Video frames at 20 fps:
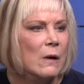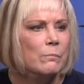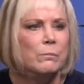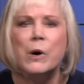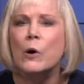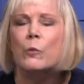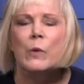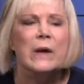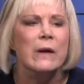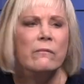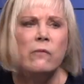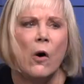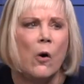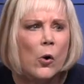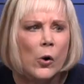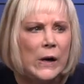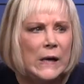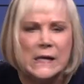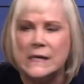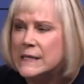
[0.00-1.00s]
But we've
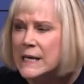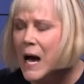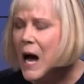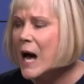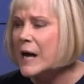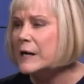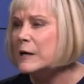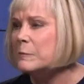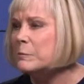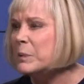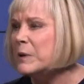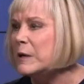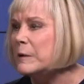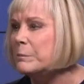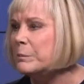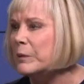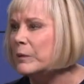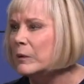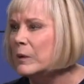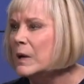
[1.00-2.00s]
already got it,
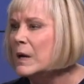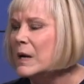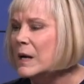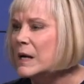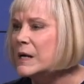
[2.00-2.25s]
people.